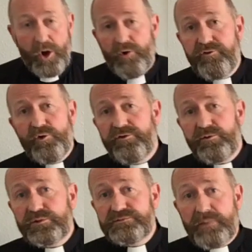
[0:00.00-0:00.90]
Although there
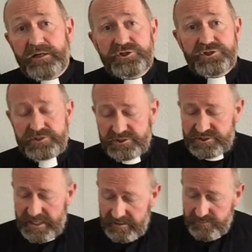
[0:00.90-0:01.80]
was much to
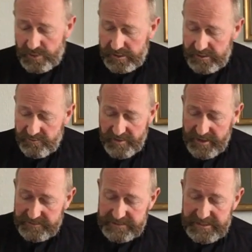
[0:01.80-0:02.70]
celebrate
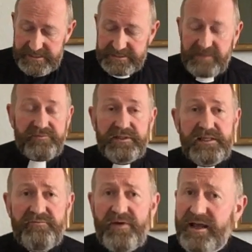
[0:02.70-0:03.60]
that day
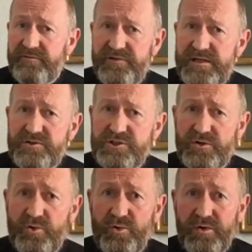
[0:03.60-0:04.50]
75 years
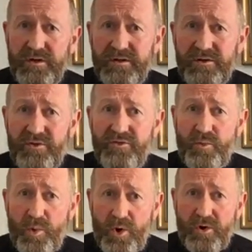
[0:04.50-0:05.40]
ago, the
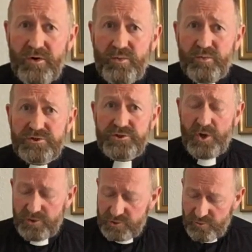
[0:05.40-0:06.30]
war was
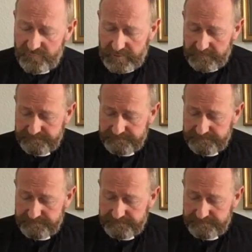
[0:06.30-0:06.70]
not over.